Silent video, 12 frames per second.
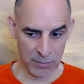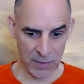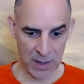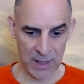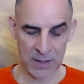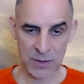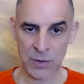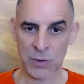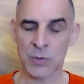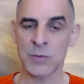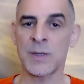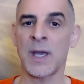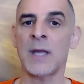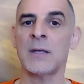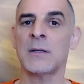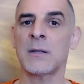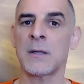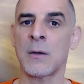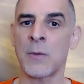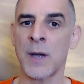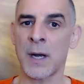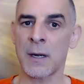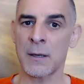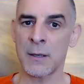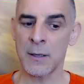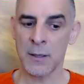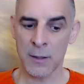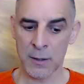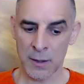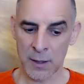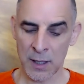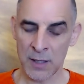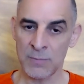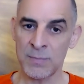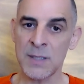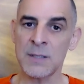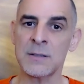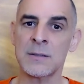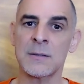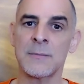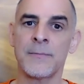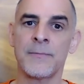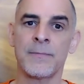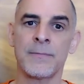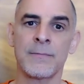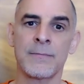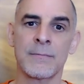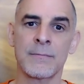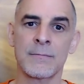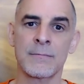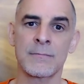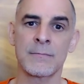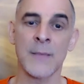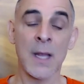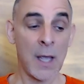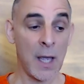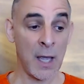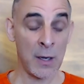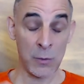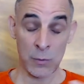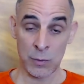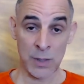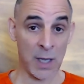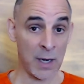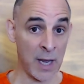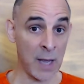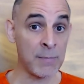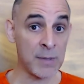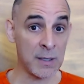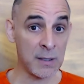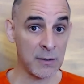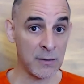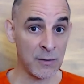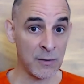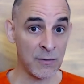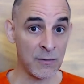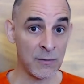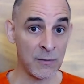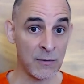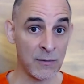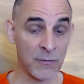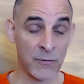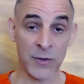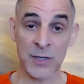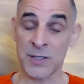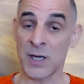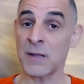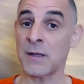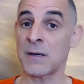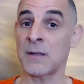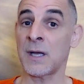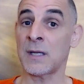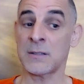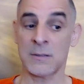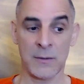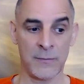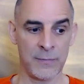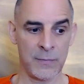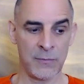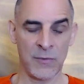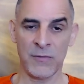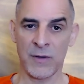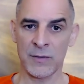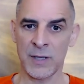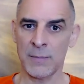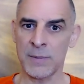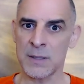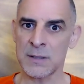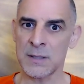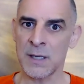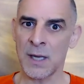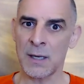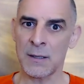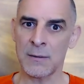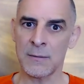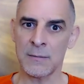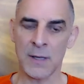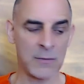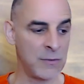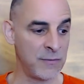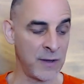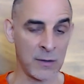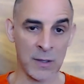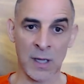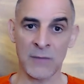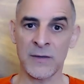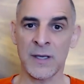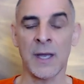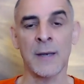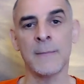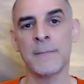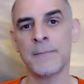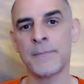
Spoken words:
the last talks we had, they were in peace. And we are happy for each other that we found happiness again, that we found love again.